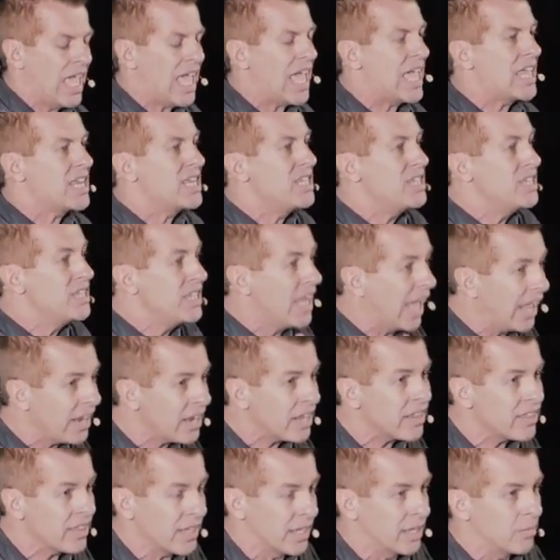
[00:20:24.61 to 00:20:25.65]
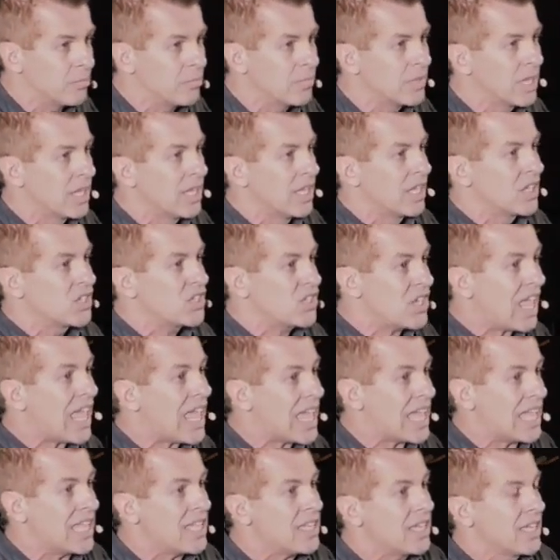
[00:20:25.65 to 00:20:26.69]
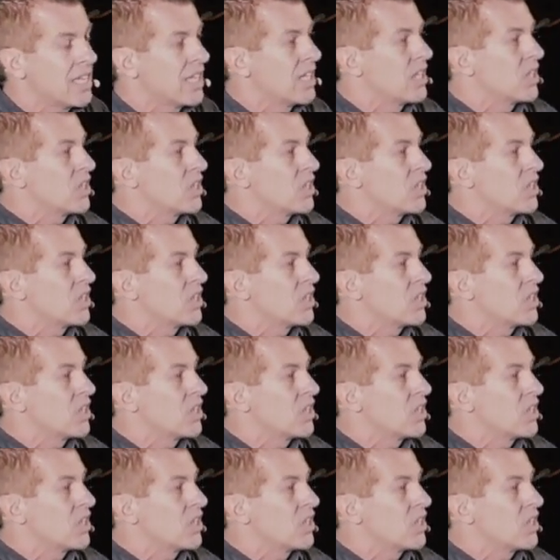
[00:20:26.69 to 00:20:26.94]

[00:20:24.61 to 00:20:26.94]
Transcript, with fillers: and none of them say,